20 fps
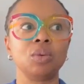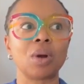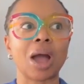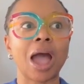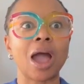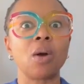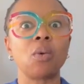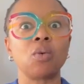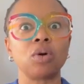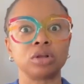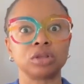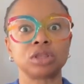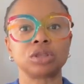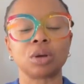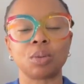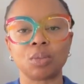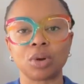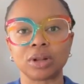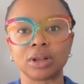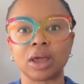I was
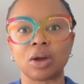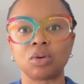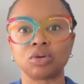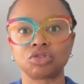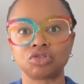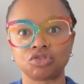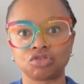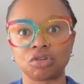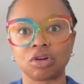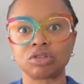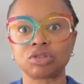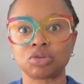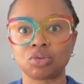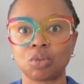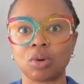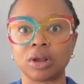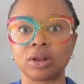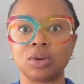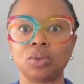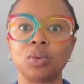someone that was
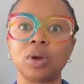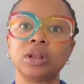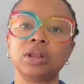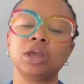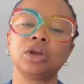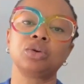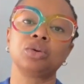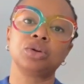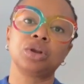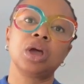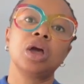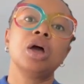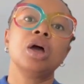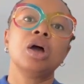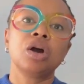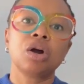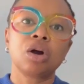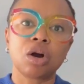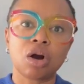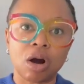trustworthy, where they could
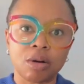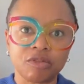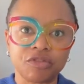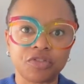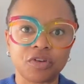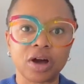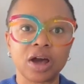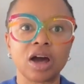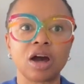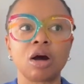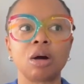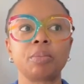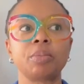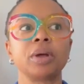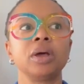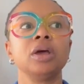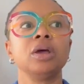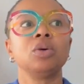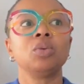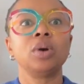come for help,
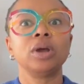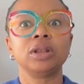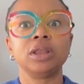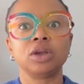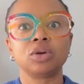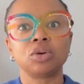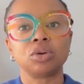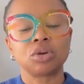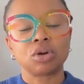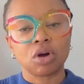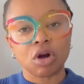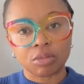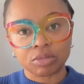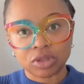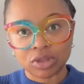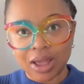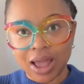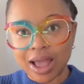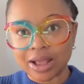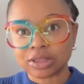where they could come
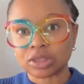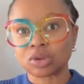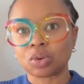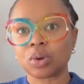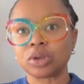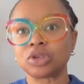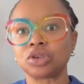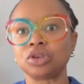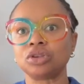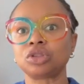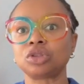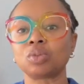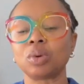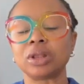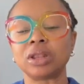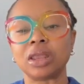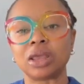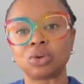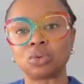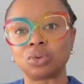to ask questions, where
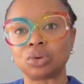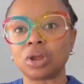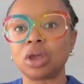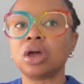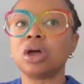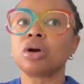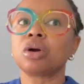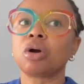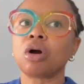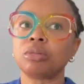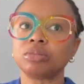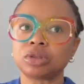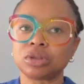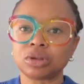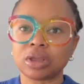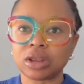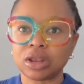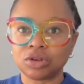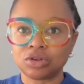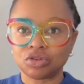they could come to
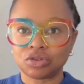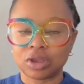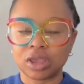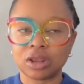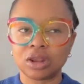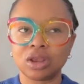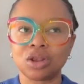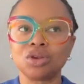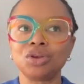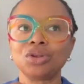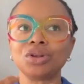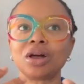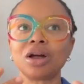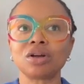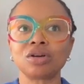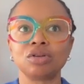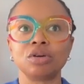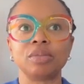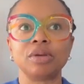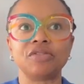get educated. You're not
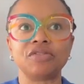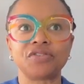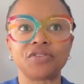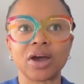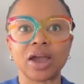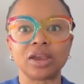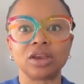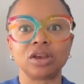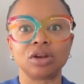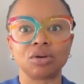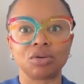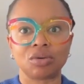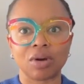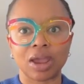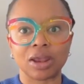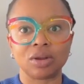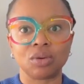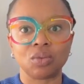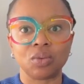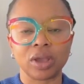going to be fired
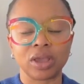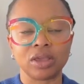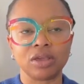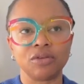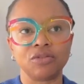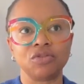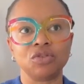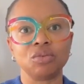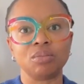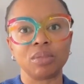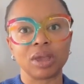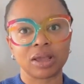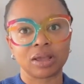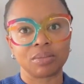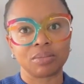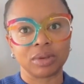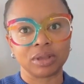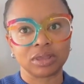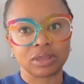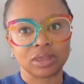right away if you make a
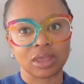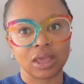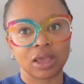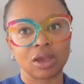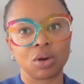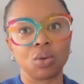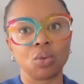mistake.